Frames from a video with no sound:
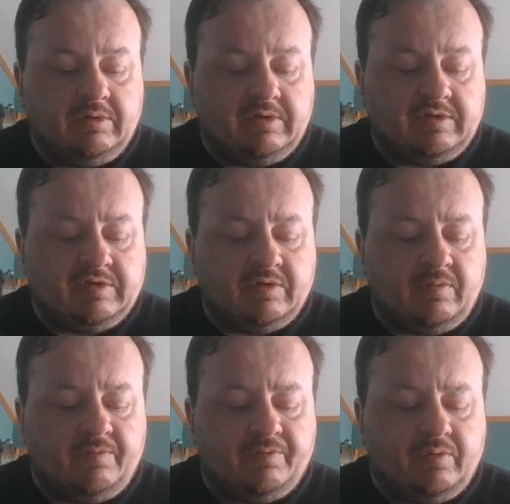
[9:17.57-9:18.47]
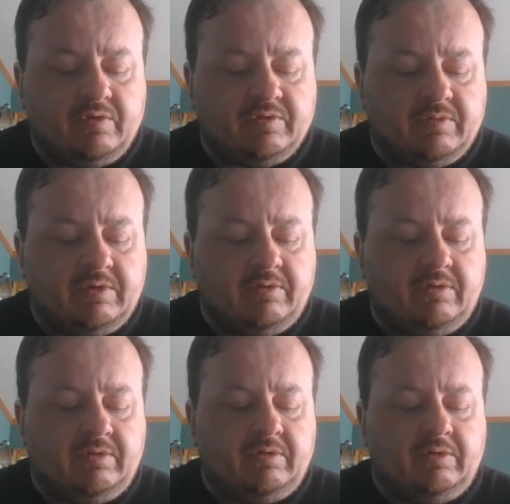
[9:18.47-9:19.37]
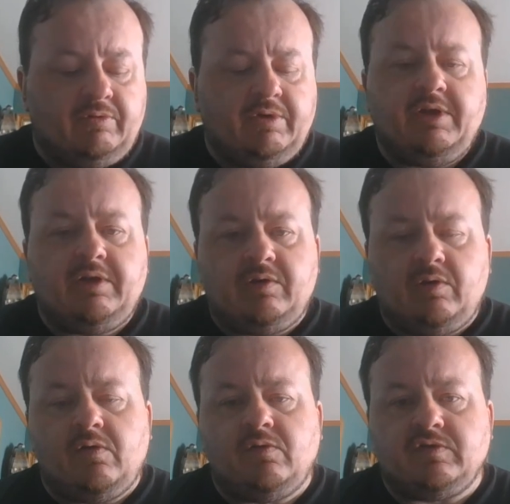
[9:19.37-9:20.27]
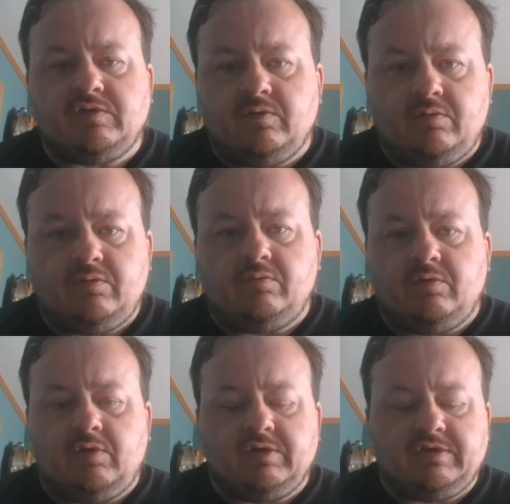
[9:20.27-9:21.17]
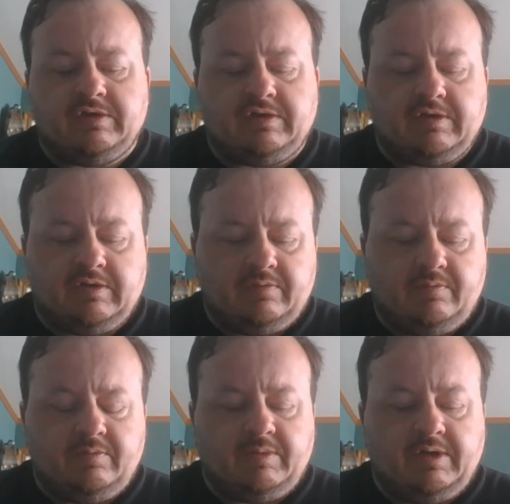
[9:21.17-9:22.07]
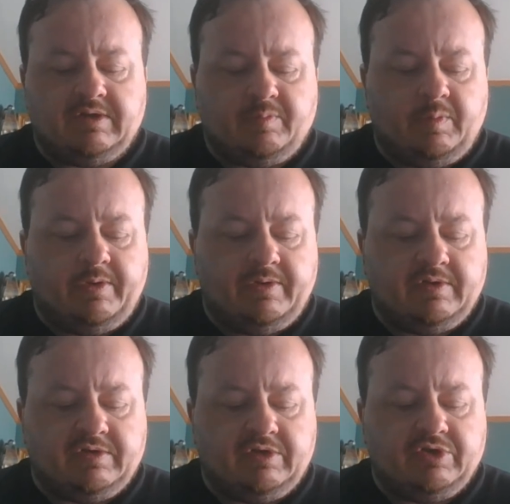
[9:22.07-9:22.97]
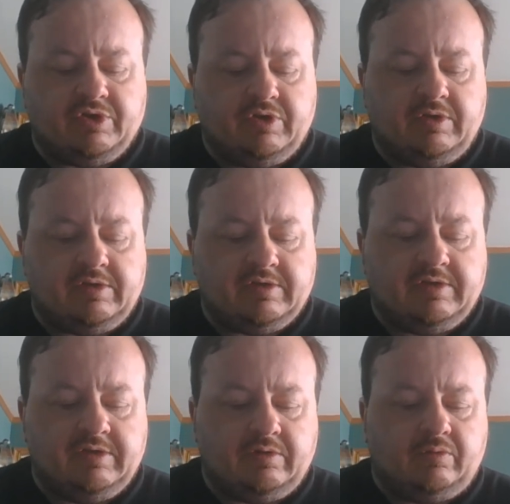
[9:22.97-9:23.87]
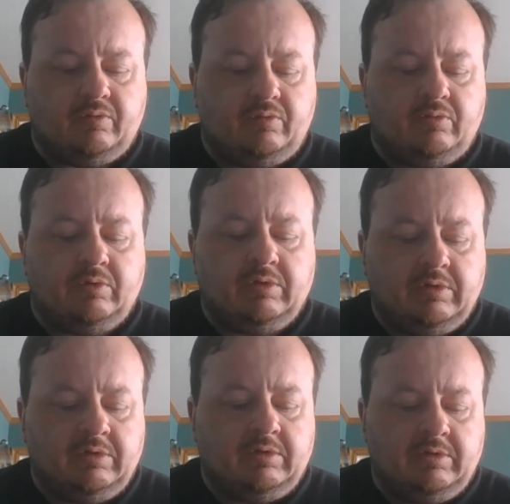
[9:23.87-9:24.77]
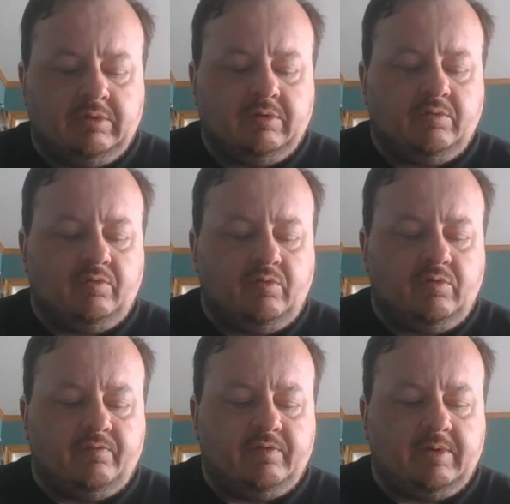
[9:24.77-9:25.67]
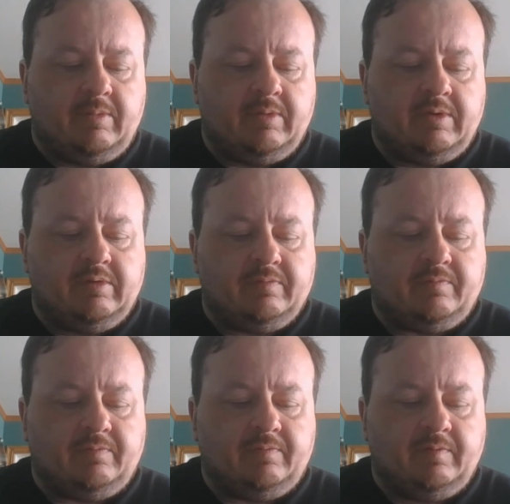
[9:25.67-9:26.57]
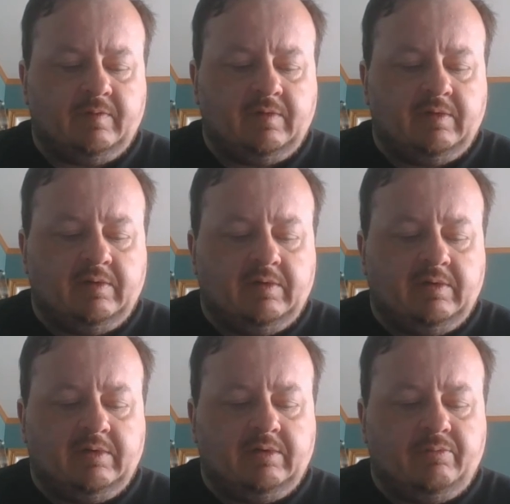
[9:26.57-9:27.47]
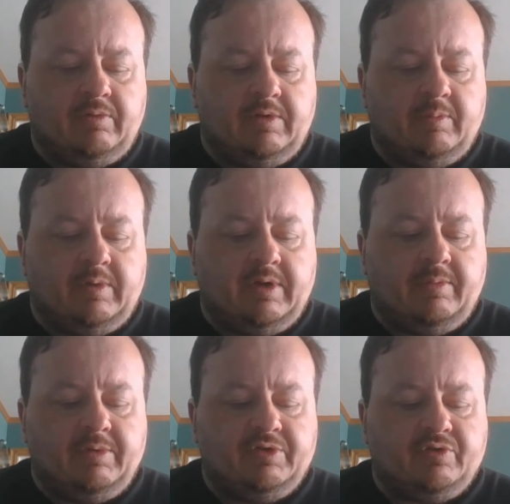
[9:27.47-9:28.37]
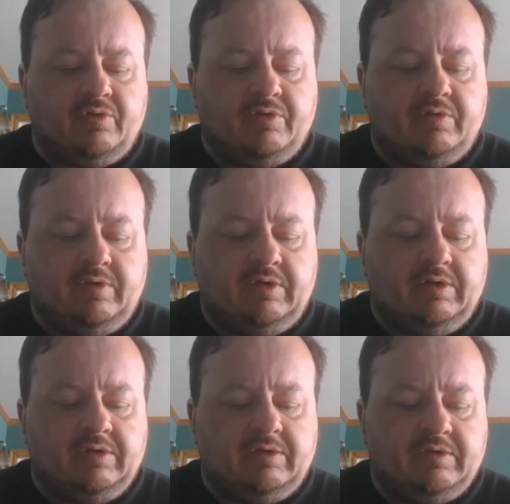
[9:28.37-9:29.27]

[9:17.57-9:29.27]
And some of those were really close, losses by split decision. I see two of them, and won by majority.